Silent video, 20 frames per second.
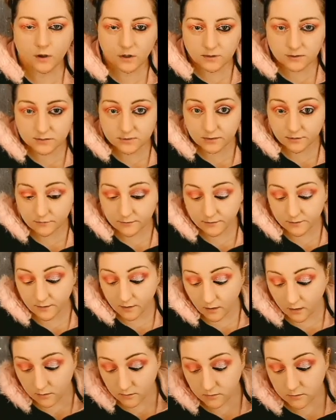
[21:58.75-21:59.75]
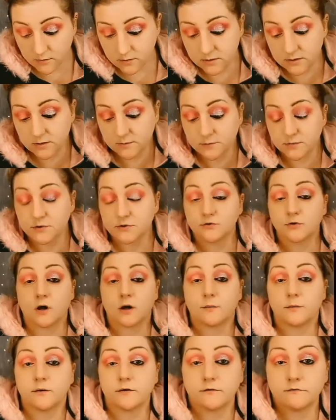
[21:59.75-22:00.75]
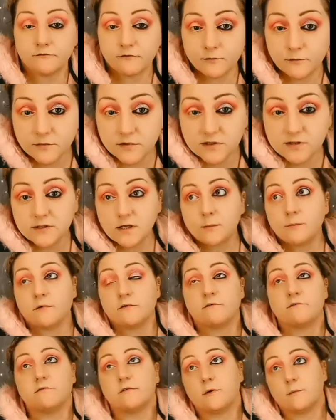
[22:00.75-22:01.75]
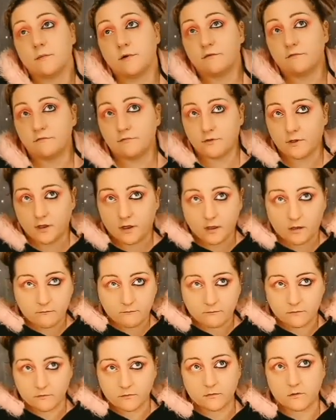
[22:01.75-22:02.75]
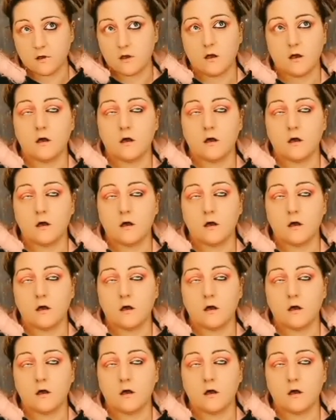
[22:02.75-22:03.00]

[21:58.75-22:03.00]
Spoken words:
I started unsubscribing from some of them if they haven't